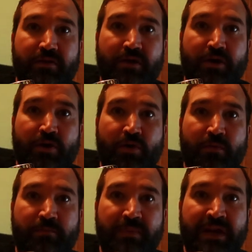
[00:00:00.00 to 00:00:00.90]

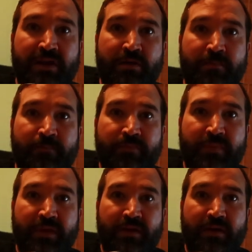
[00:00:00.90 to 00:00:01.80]
low, medium,
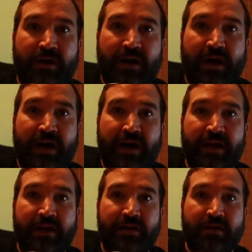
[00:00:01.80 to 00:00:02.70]

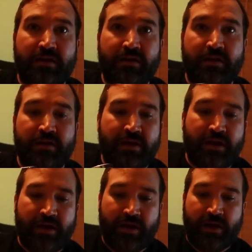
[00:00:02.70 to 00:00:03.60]
high.
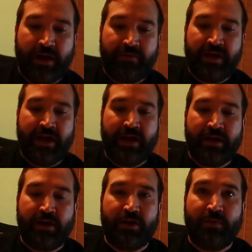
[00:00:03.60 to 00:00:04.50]
And
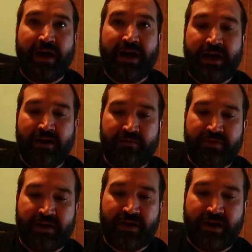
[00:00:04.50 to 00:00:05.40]
then you
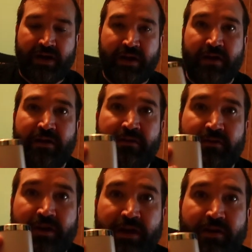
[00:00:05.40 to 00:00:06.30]
have the ion,
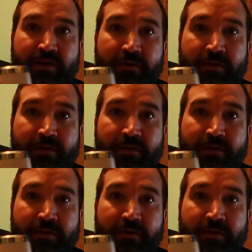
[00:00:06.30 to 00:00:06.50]
like,